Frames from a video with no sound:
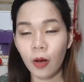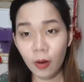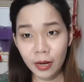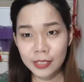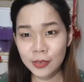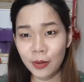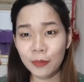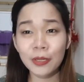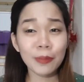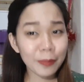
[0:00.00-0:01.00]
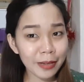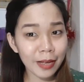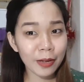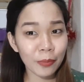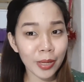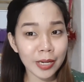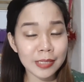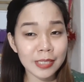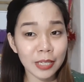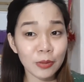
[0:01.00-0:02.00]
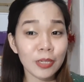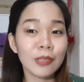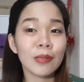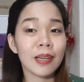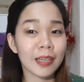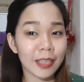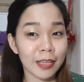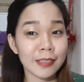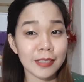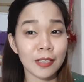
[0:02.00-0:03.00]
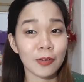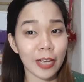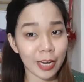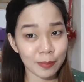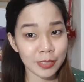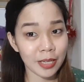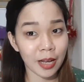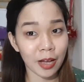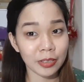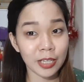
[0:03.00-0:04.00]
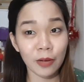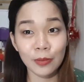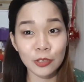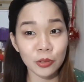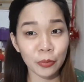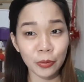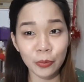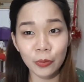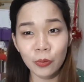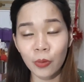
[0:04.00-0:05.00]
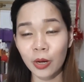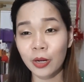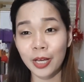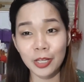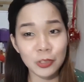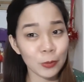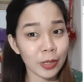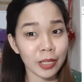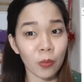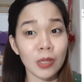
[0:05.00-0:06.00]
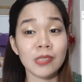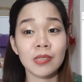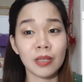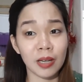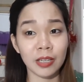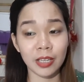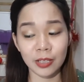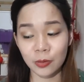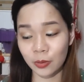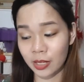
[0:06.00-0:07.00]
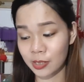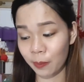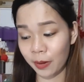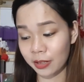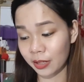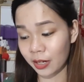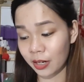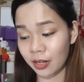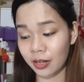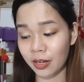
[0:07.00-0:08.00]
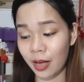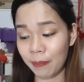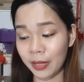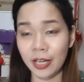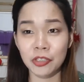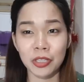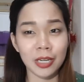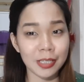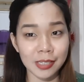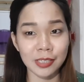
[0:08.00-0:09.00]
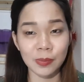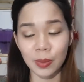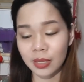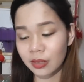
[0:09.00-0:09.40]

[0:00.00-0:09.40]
Okay, so una mong gagawin is that you need to log in sa inyong NMC account and I will show you kung ano yung itsura niya once you log in kung nasa part ka na ng application and assessment.